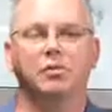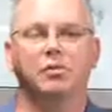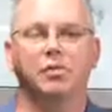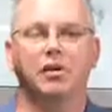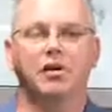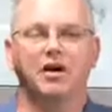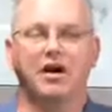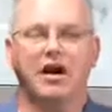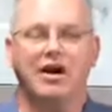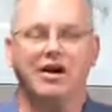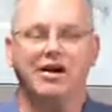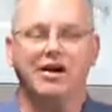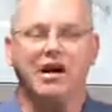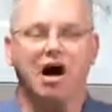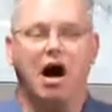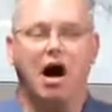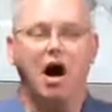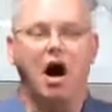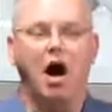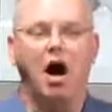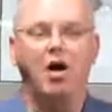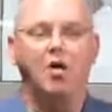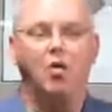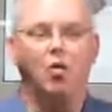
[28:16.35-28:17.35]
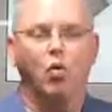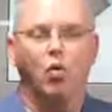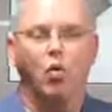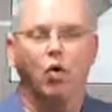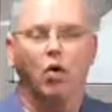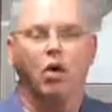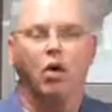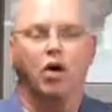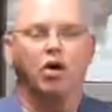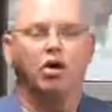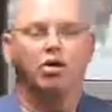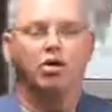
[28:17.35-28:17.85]
But yet God
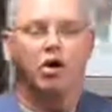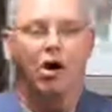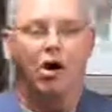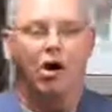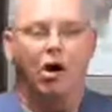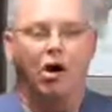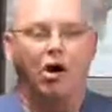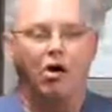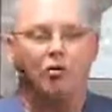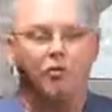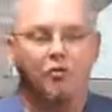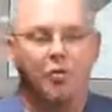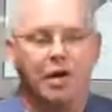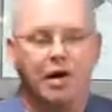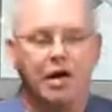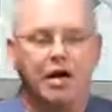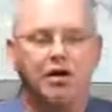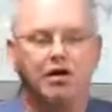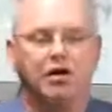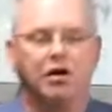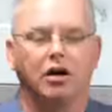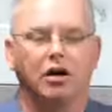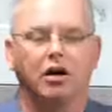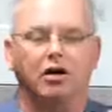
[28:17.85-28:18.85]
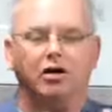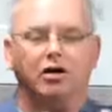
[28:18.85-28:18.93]
worked on Peter